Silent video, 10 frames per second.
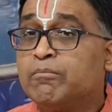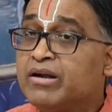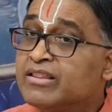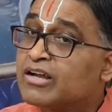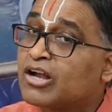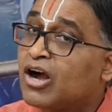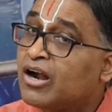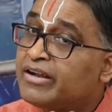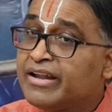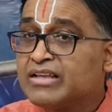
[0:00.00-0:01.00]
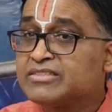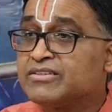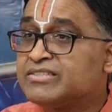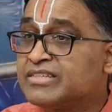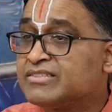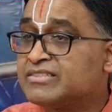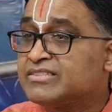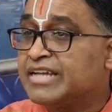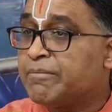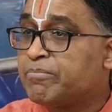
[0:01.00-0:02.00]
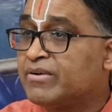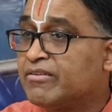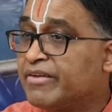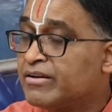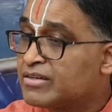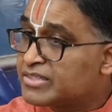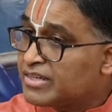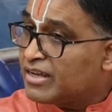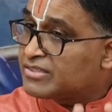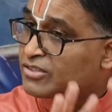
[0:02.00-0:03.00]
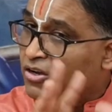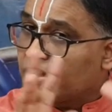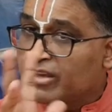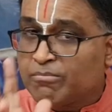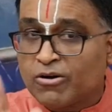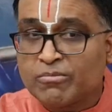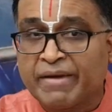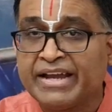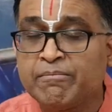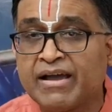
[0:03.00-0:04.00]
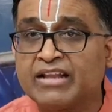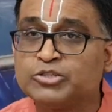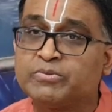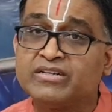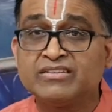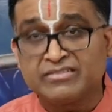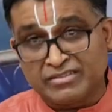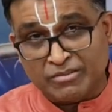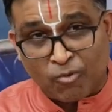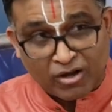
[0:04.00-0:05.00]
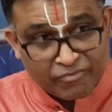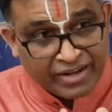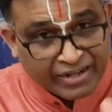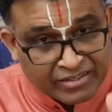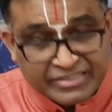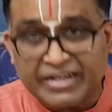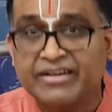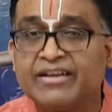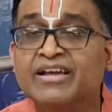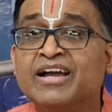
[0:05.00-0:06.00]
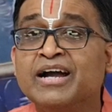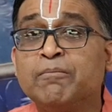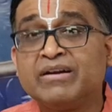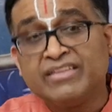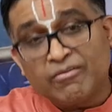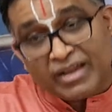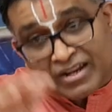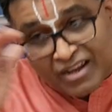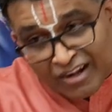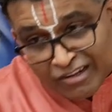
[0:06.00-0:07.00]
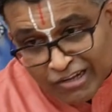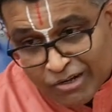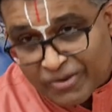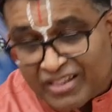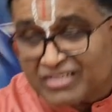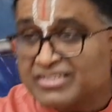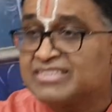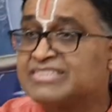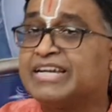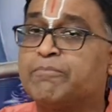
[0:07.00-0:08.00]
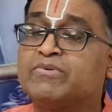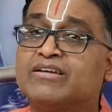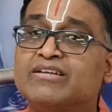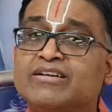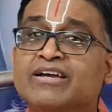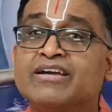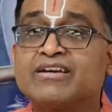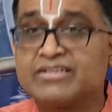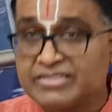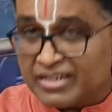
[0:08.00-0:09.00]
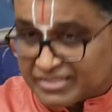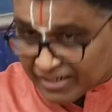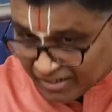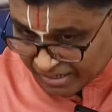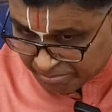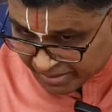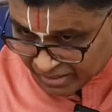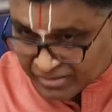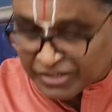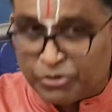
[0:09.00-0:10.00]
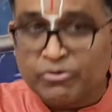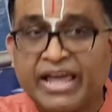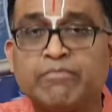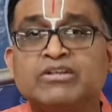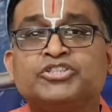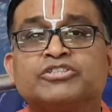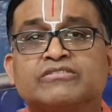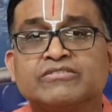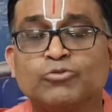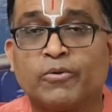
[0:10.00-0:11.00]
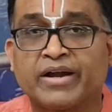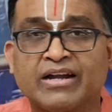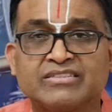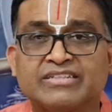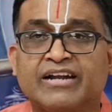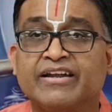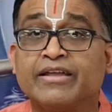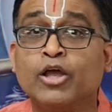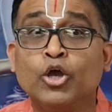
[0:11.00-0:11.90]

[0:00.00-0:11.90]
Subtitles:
But in the context of the 6th chapter, when Krishna is talking about mind management, this is what we understand. But then while concluding the 6th chapter, Krishna suddenly brings a new dimension to our understanding.